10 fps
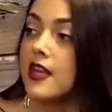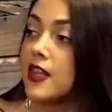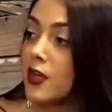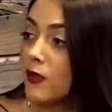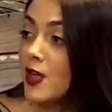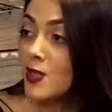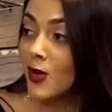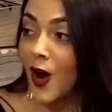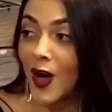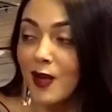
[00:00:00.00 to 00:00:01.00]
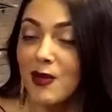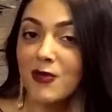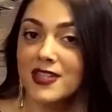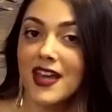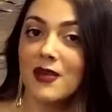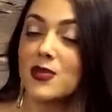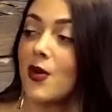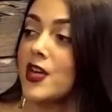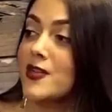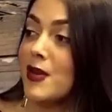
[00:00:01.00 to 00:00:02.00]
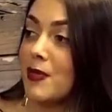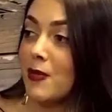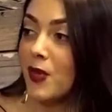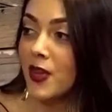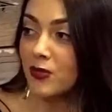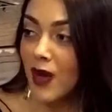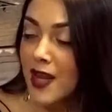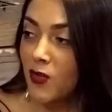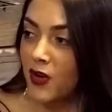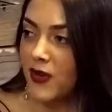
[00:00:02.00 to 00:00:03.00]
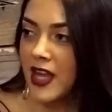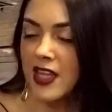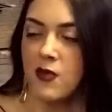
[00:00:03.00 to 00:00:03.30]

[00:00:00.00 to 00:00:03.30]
The original argument was that it was going to make people on the right more violent,